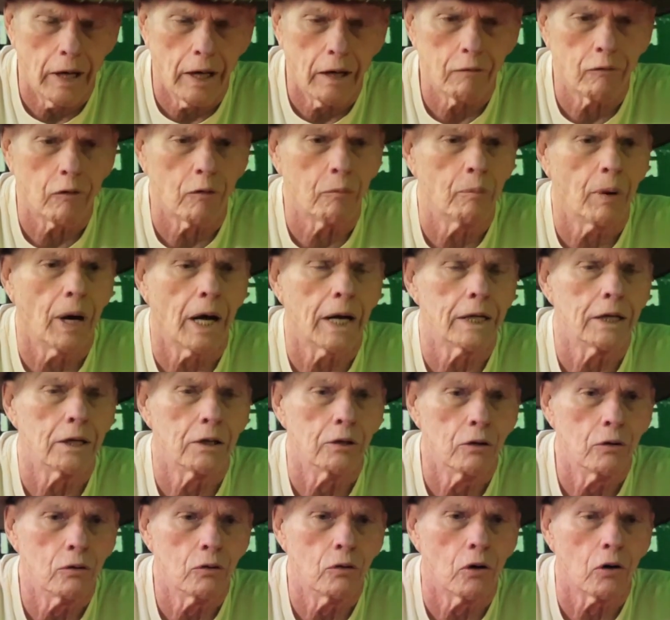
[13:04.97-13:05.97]
Everybody
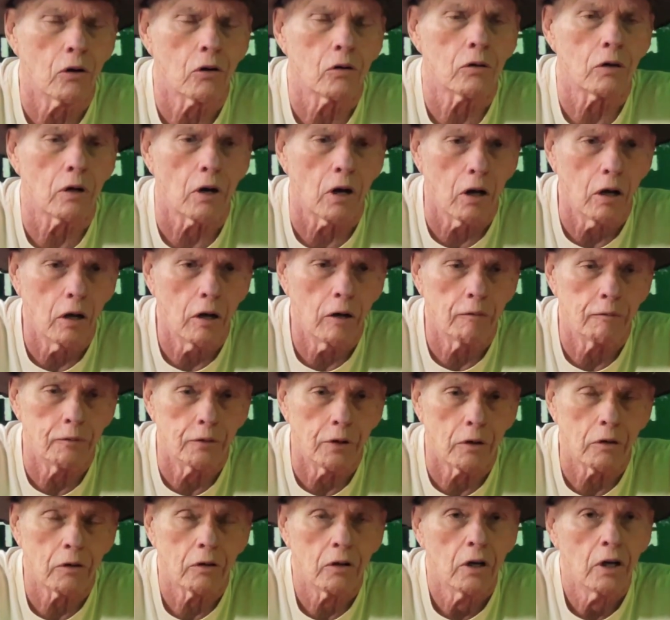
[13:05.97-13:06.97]
knew her and loved
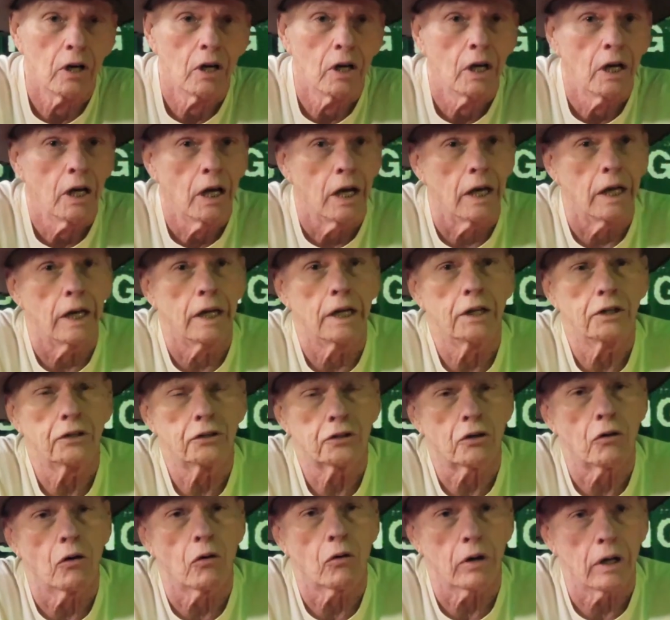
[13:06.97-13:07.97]
her. And
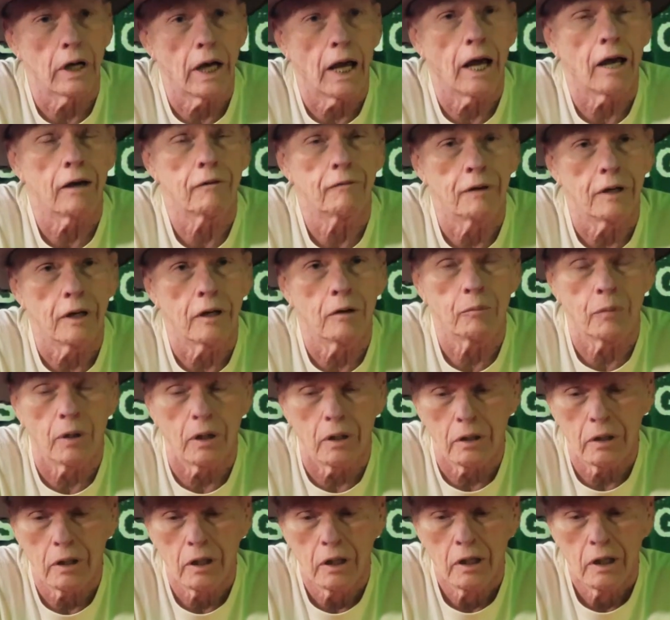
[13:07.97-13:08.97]
he's going to have
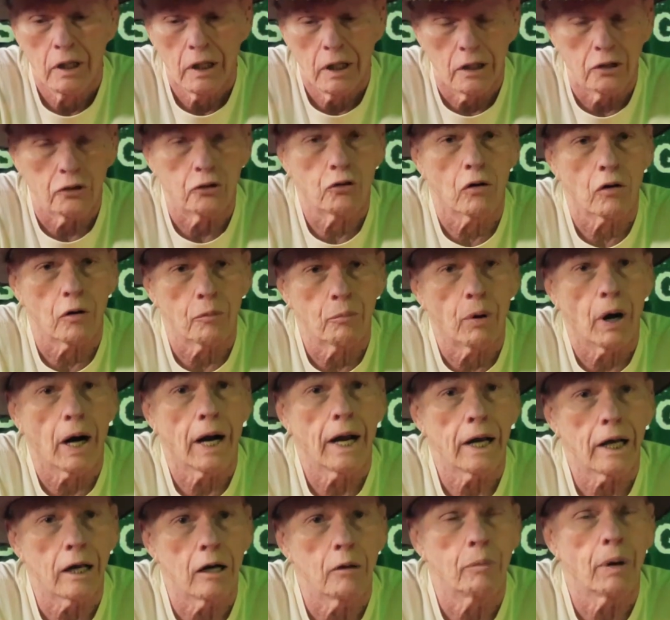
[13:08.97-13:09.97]
he's going to
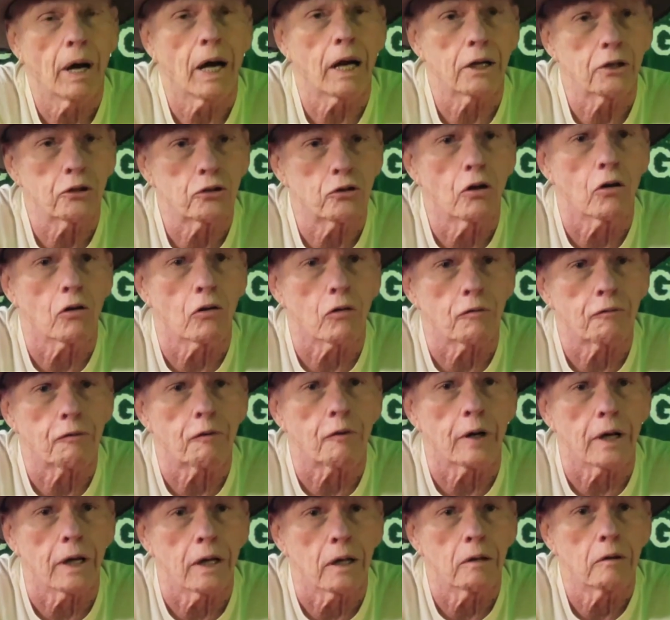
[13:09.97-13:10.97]
brag about his
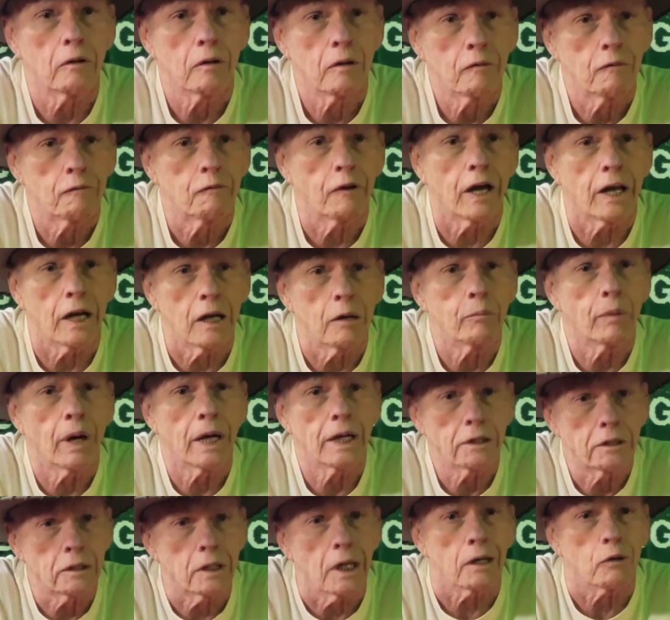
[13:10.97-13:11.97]
girlfriend, Fannie
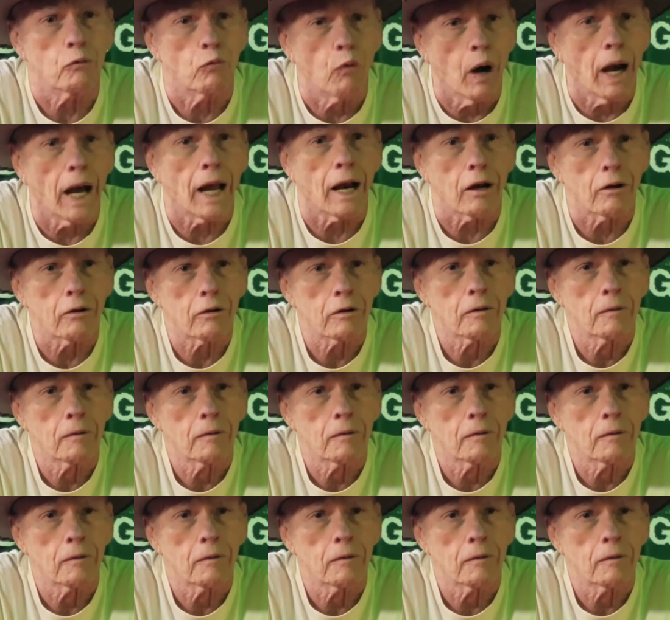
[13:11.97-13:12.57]
Mae Titweiler.